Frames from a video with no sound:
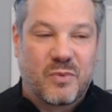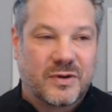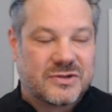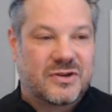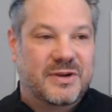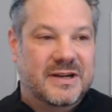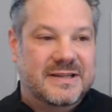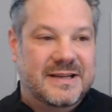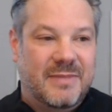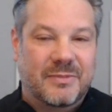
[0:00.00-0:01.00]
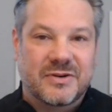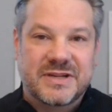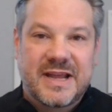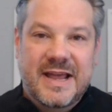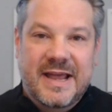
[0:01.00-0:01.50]
more distributed team
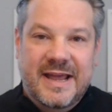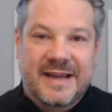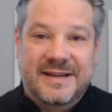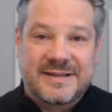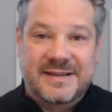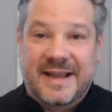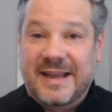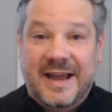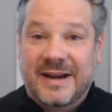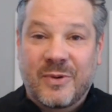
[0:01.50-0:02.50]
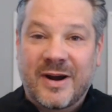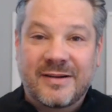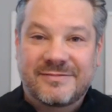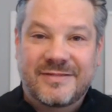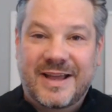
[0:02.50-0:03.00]
members? It doesn't get you anywhere.